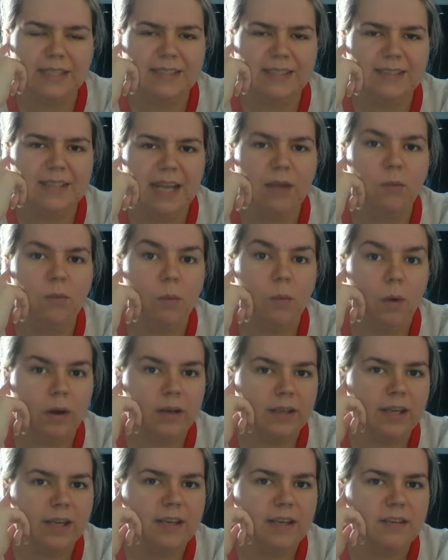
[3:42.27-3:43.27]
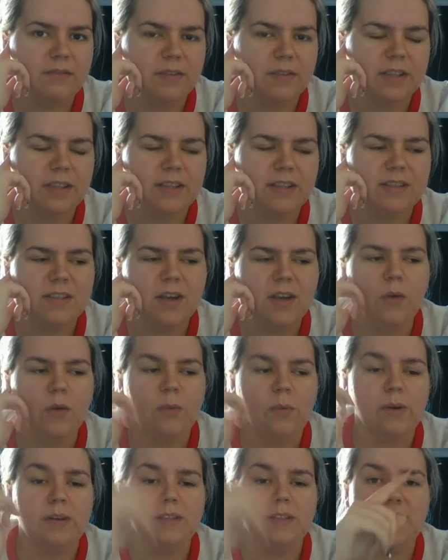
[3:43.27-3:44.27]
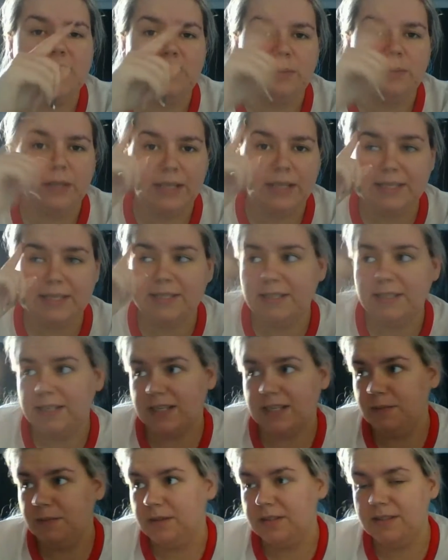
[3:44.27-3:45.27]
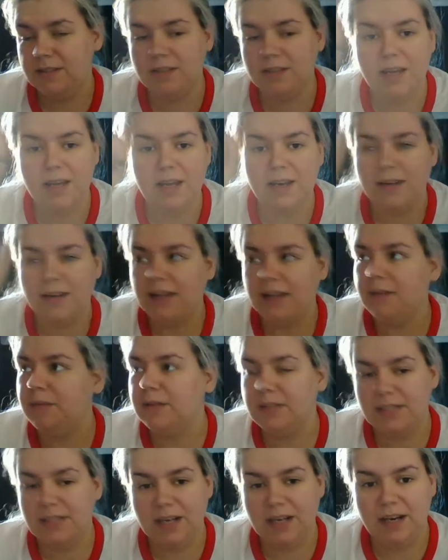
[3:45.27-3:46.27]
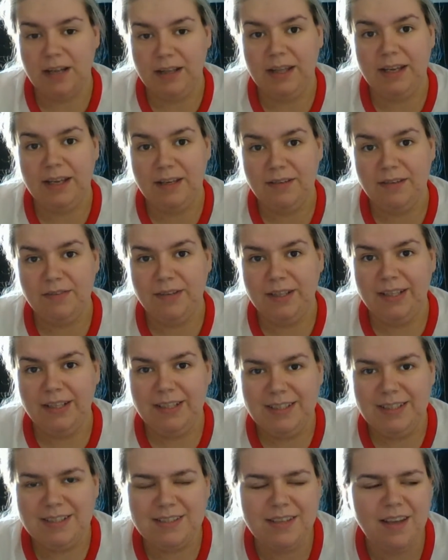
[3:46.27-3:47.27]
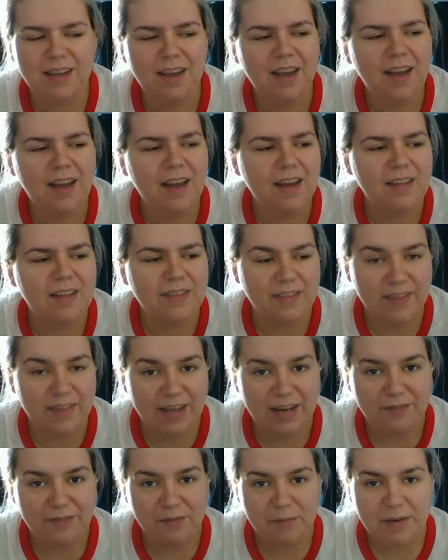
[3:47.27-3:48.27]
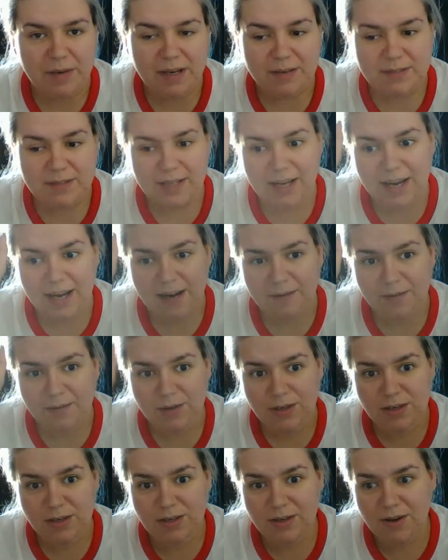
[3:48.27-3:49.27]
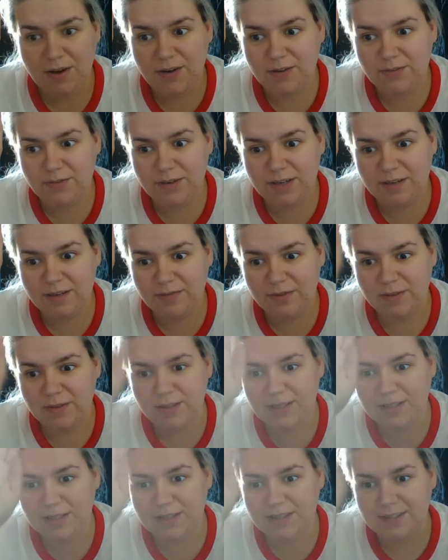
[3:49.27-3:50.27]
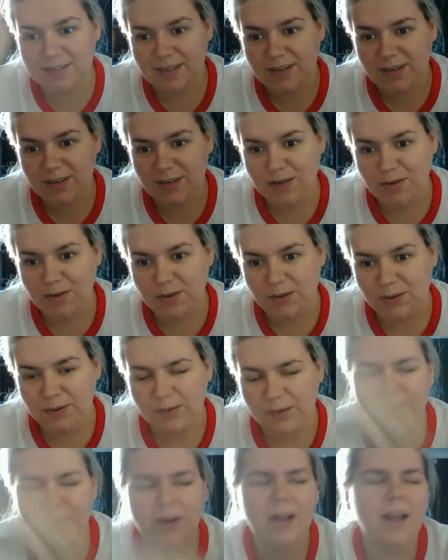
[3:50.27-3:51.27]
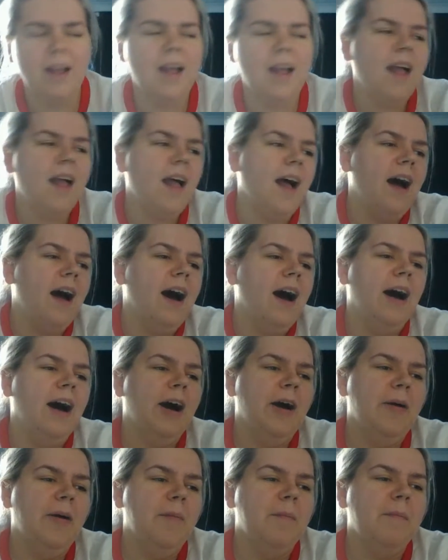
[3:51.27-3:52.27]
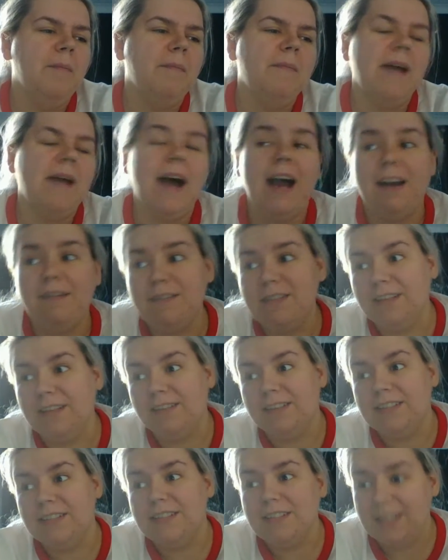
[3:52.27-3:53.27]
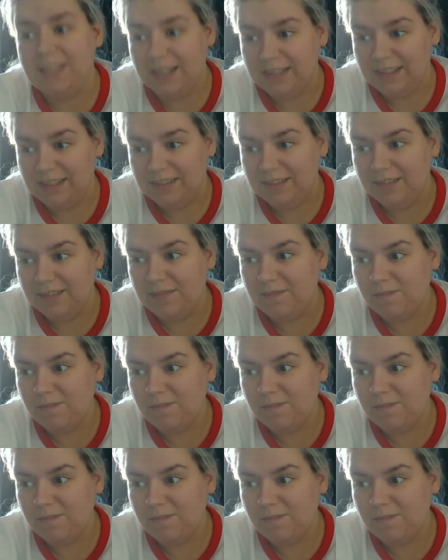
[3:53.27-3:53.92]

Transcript: date one kind of feelings, whereas they were 6 months, 9 months down the line feelings that they had for me. And I was like, I'm not ready for this. No. I'm still deciding.